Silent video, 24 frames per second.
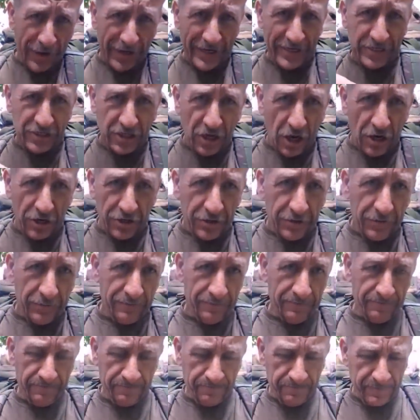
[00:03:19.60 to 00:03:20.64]
bits on,
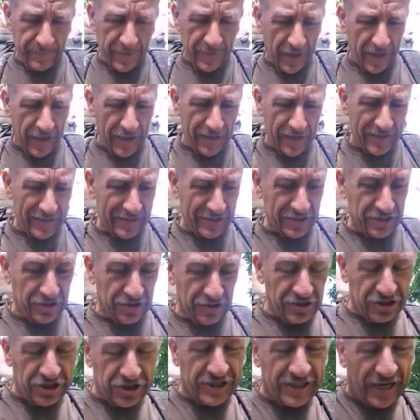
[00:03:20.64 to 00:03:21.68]

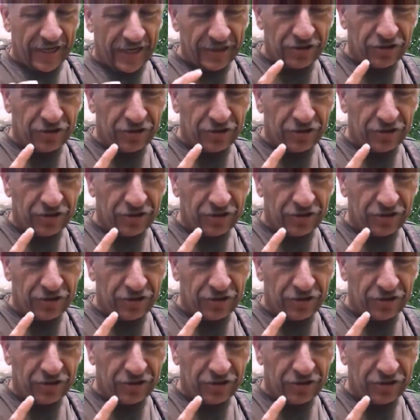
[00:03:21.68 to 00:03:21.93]
such as